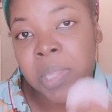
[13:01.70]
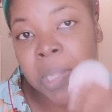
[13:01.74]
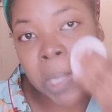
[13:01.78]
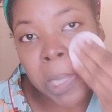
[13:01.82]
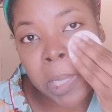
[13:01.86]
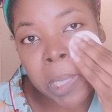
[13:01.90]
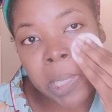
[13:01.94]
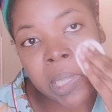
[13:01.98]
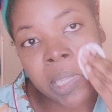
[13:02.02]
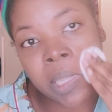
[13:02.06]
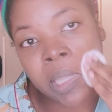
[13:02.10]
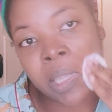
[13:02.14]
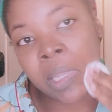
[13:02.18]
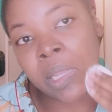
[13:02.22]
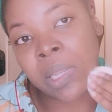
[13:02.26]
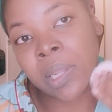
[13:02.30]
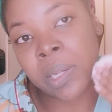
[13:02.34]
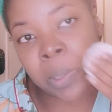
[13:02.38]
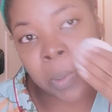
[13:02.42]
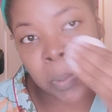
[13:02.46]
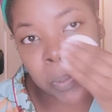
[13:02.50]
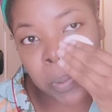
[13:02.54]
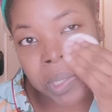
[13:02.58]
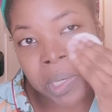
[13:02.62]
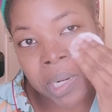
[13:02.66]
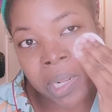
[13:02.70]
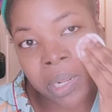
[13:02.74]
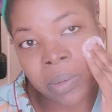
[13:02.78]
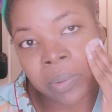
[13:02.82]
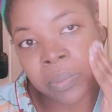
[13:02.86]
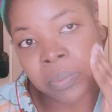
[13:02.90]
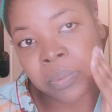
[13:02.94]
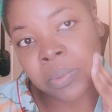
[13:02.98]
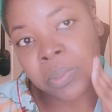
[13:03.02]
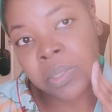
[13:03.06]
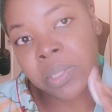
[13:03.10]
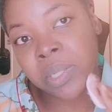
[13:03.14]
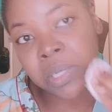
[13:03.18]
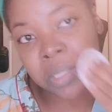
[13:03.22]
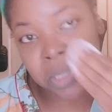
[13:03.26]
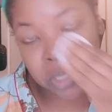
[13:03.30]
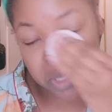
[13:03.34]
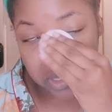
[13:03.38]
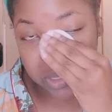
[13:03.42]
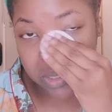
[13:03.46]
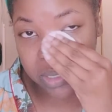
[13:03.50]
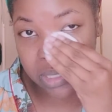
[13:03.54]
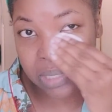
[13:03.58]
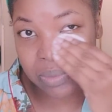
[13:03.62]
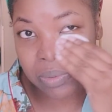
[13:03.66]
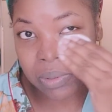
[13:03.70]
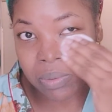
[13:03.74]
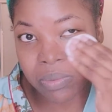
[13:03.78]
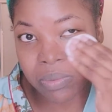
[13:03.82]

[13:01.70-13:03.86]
And when I looked to see what